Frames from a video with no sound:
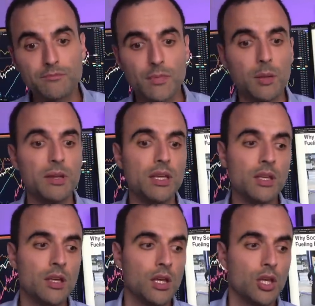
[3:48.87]

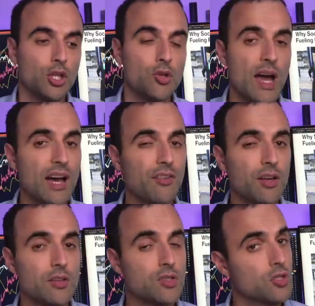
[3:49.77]
Maybe you have
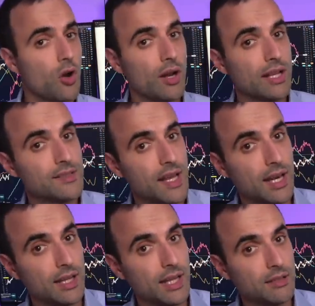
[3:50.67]
a Starlink
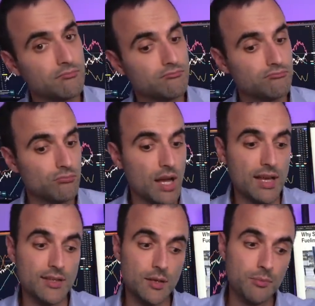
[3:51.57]
satellite
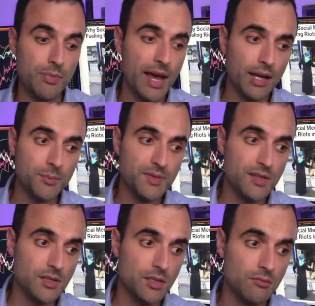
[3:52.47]
as a backup
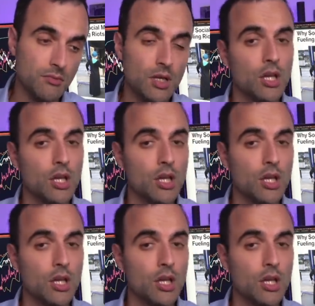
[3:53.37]
system